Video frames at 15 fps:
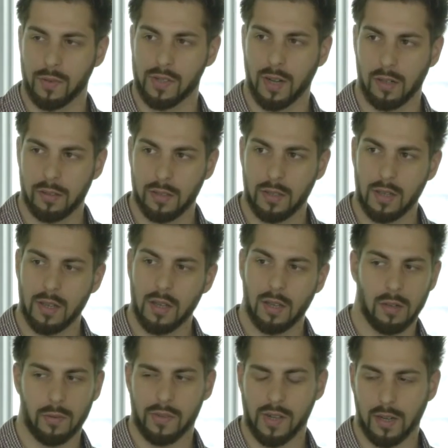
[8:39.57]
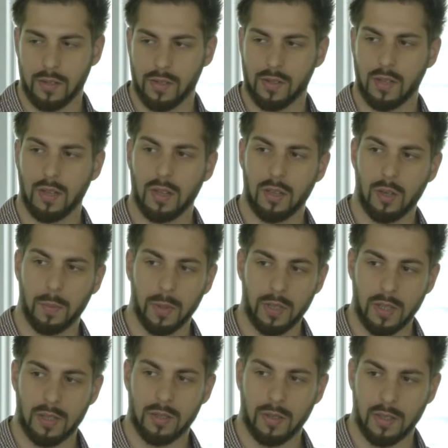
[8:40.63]
of results, you
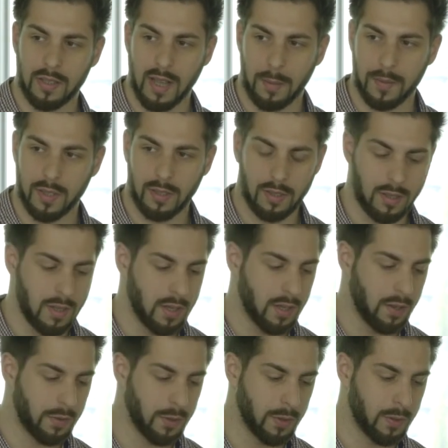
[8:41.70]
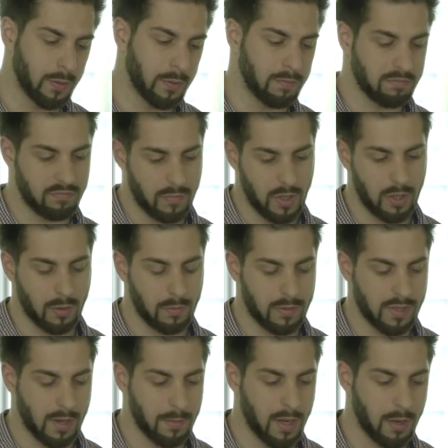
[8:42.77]
put it into an adapter. If you
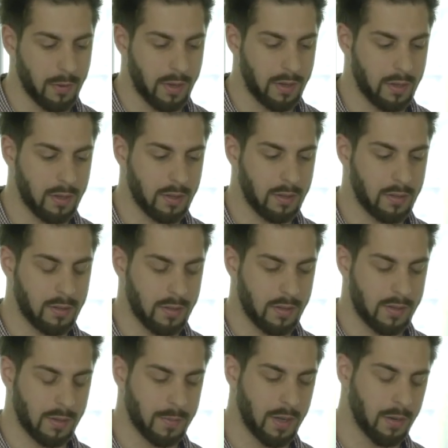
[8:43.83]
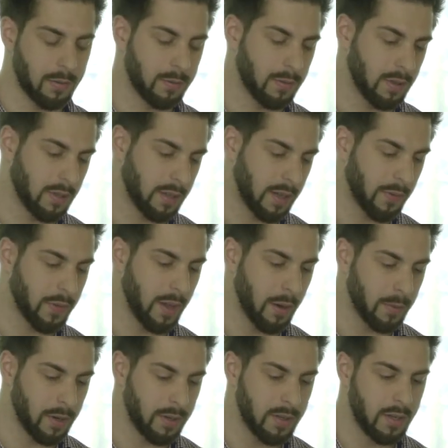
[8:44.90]
somehow get the
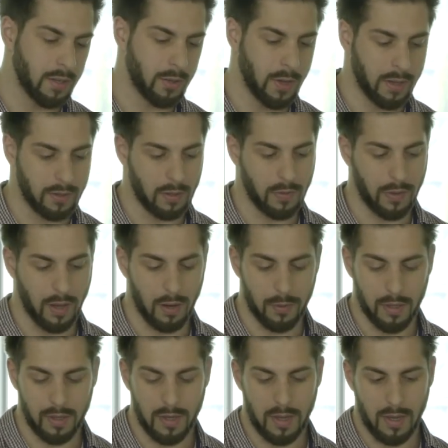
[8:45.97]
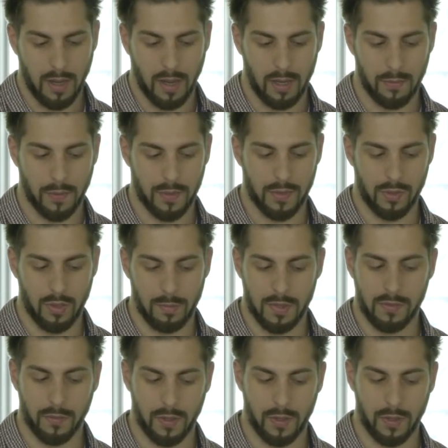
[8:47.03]
error, you handle the error, and if the stream